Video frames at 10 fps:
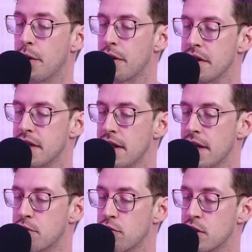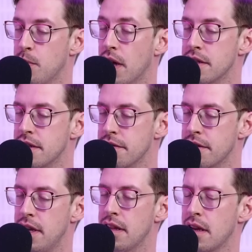I thought you were going to say less
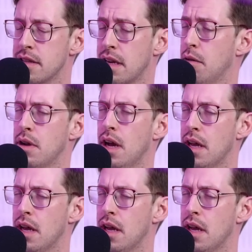responsive, Keith. And I was like, oh, God.